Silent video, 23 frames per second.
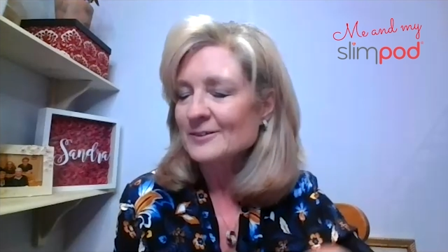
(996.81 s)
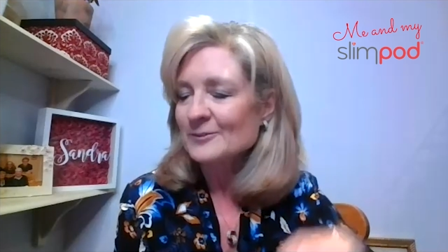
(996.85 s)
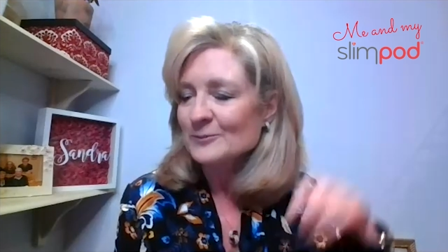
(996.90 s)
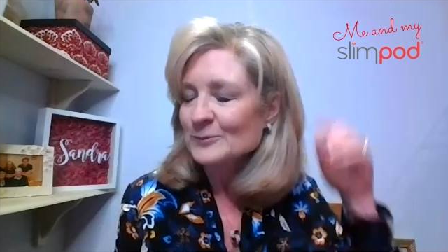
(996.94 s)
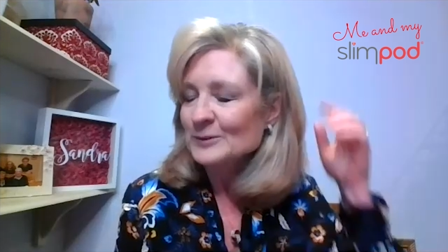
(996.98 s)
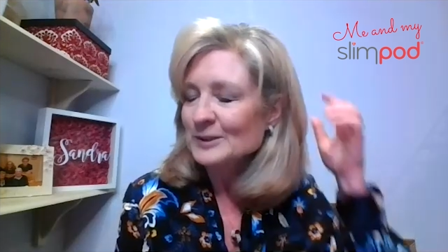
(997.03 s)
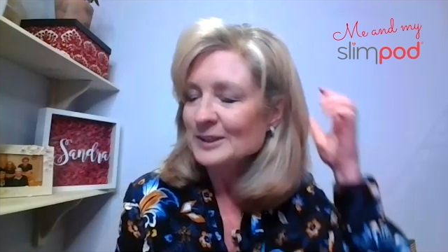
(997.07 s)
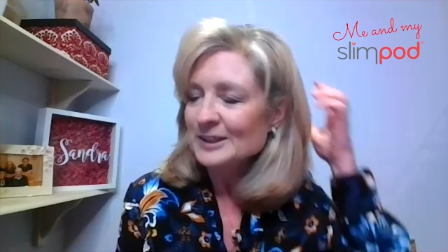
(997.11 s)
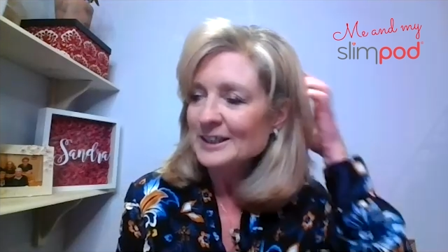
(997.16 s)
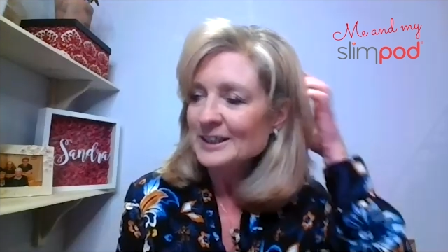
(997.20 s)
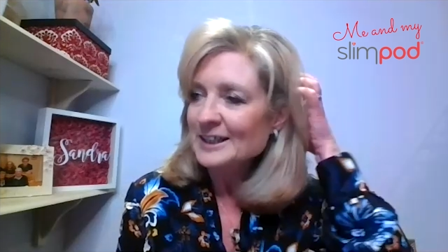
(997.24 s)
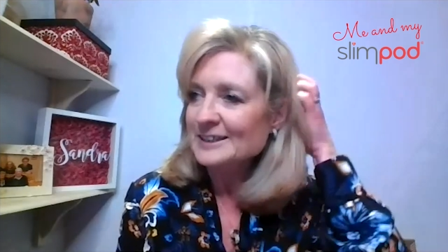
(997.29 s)

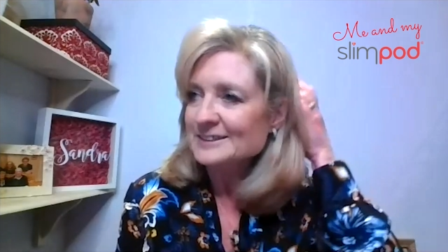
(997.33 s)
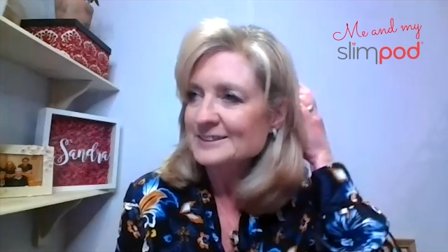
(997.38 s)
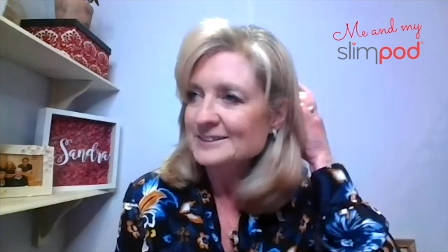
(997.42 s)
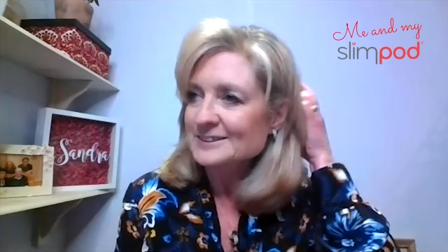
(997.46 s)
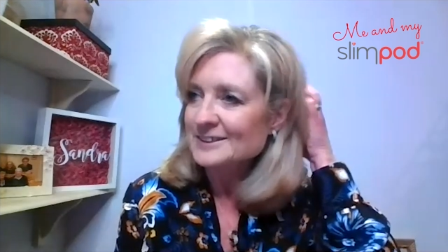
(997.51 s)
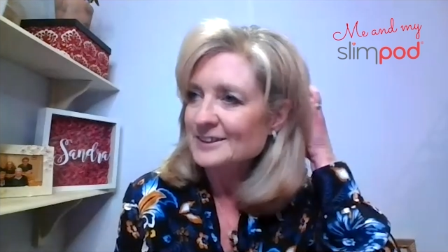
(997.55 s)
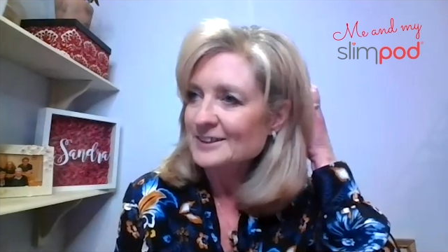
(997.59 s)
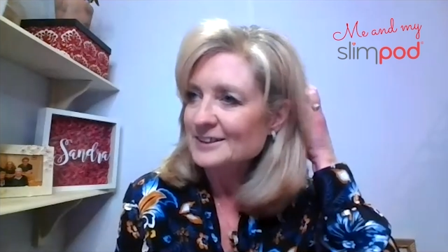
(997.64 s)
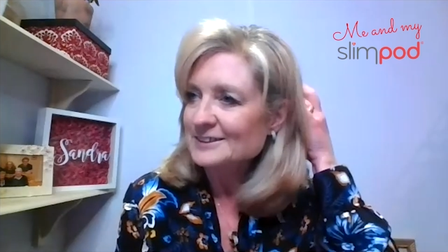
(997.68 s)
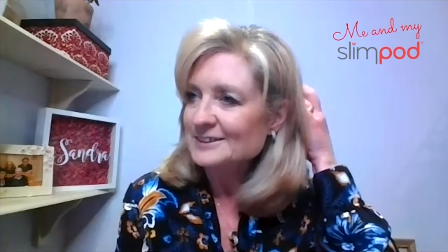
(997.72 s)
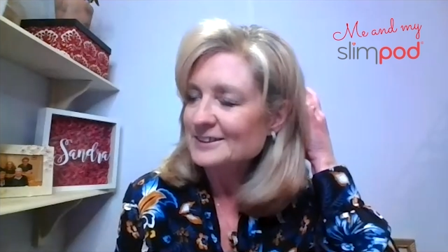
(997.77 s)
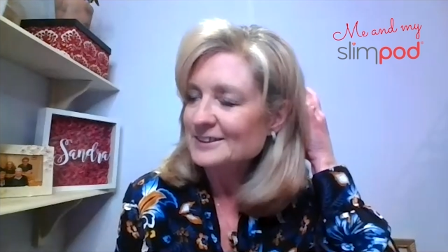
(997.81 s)
with the
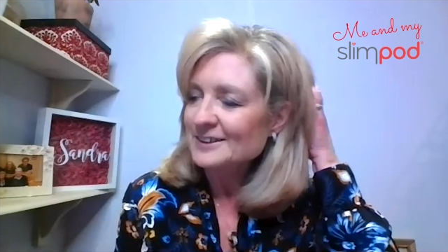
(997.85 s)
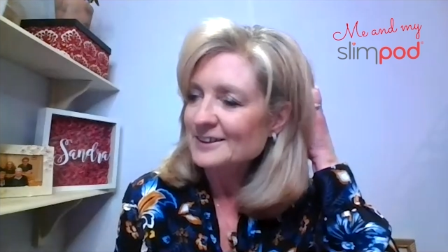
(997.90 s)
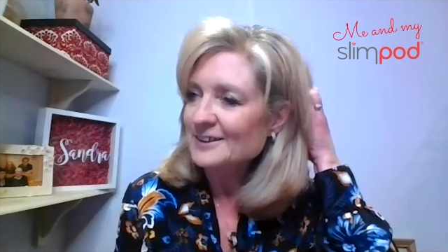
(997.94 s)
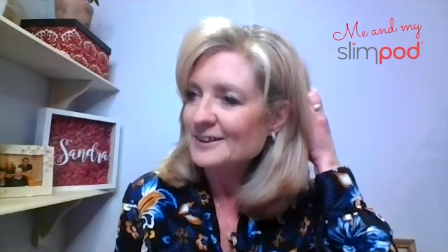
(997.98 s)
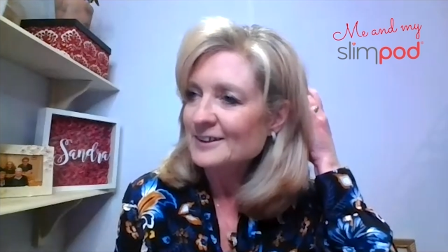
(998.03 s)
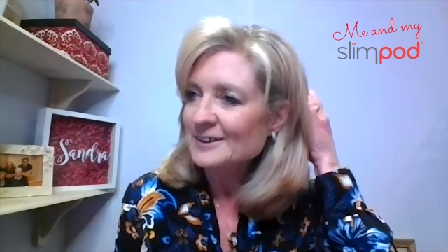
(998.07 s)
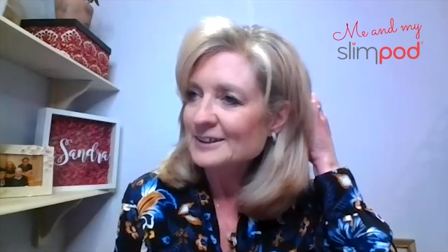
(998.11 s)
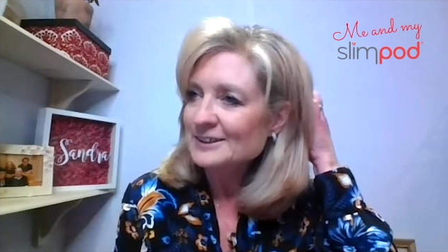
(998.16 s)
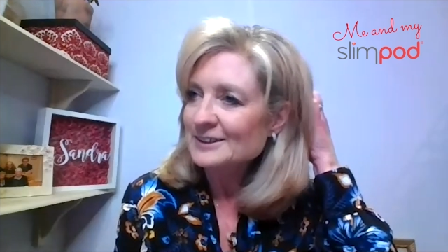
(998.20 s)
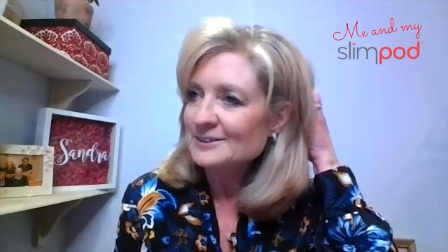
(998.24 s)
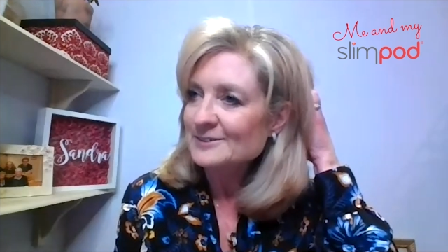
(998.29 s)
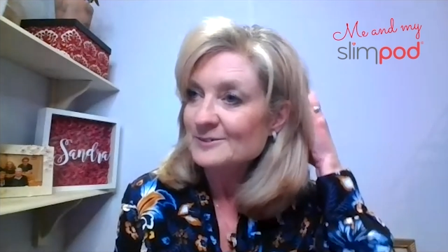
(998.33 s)
exercise,
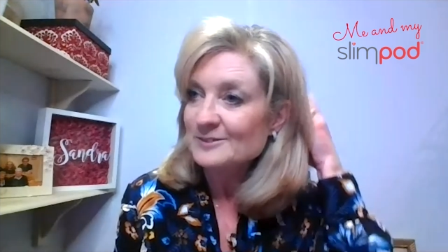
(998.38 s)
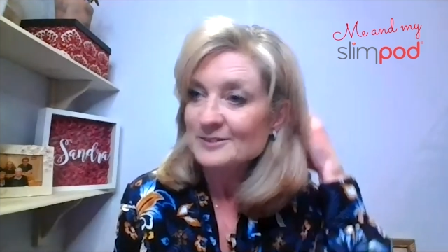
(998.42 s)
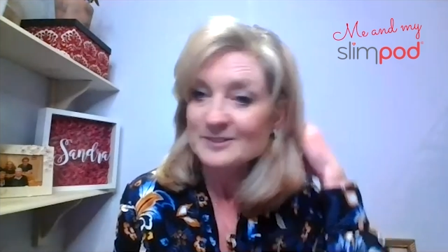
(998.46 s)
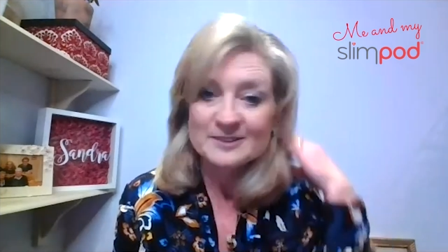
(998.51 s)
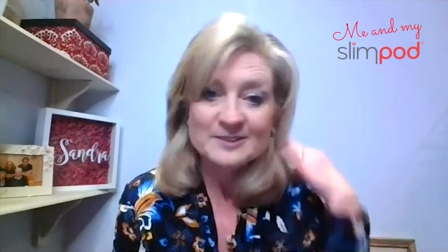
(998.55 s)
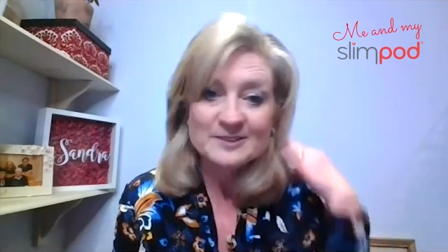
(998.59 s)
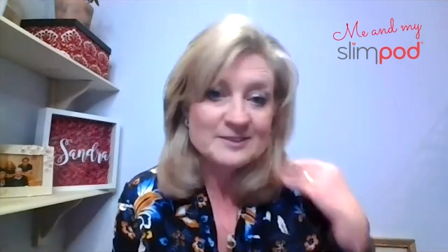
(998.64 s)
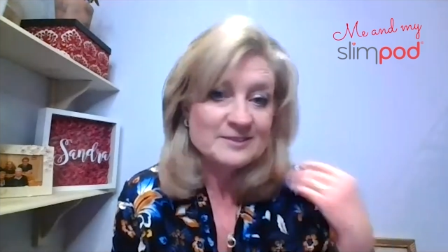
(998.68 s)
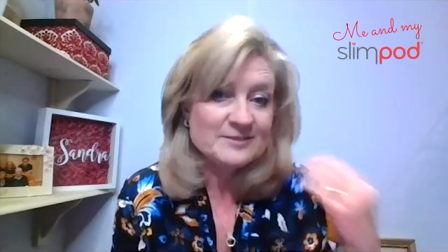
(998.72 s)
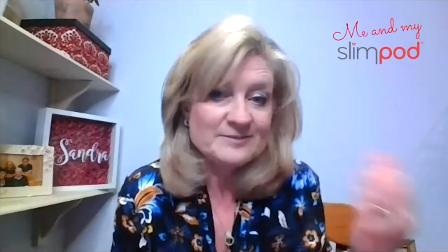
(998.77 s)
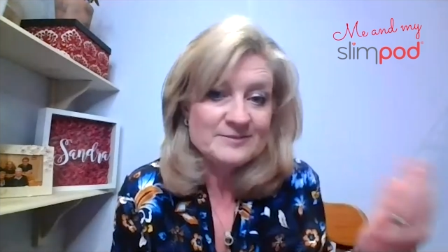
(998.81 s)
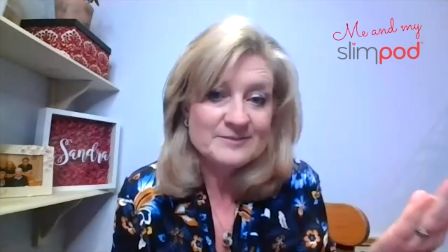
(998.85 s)

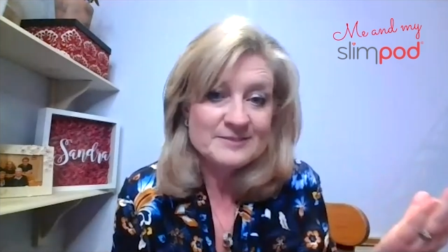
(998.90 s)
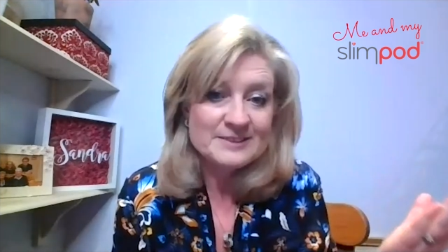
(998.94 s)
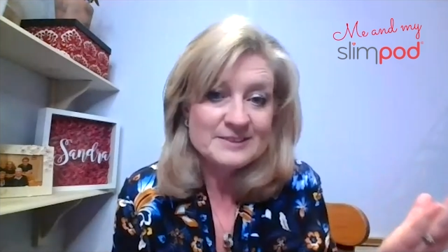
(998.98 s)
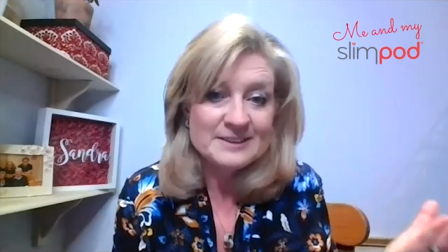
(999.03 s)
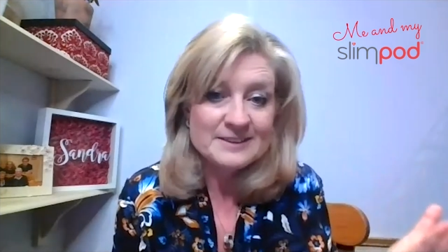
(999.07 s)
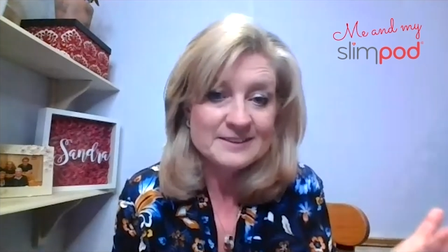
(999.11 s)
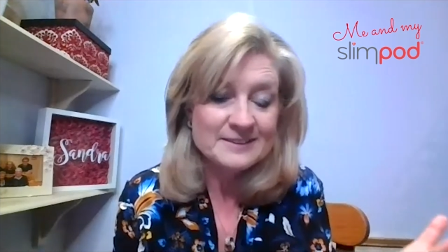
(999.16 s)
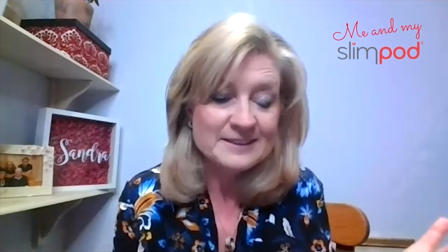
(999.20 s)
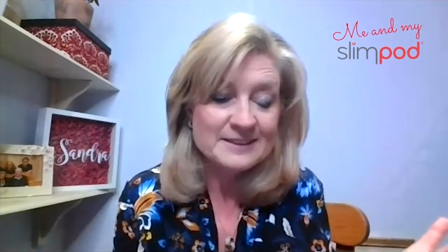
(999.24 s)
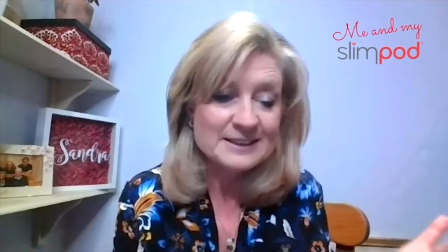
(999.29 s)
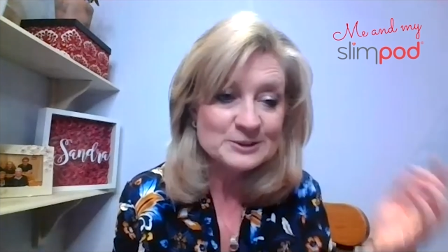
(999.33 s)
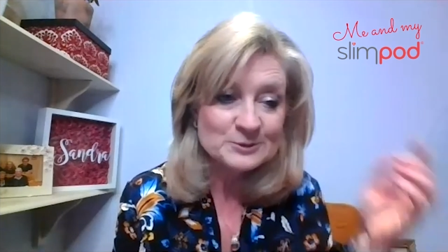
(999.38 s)

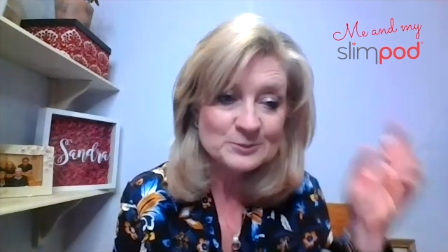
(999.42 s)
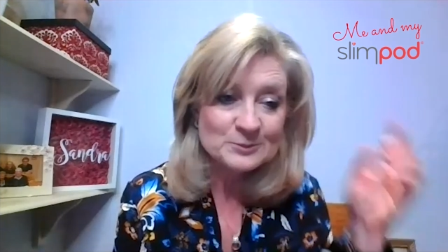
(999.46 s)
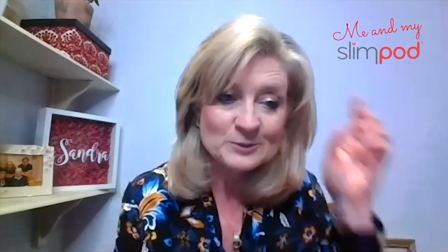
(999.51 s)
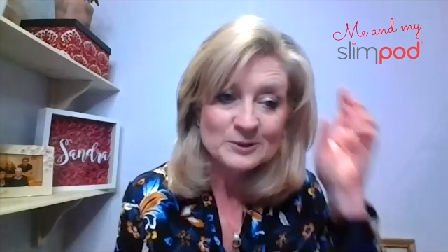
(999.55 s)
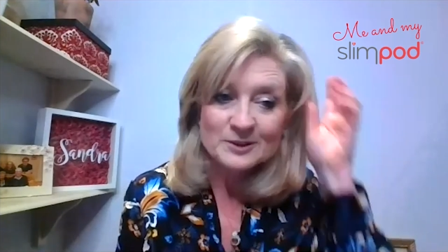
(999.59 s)
that's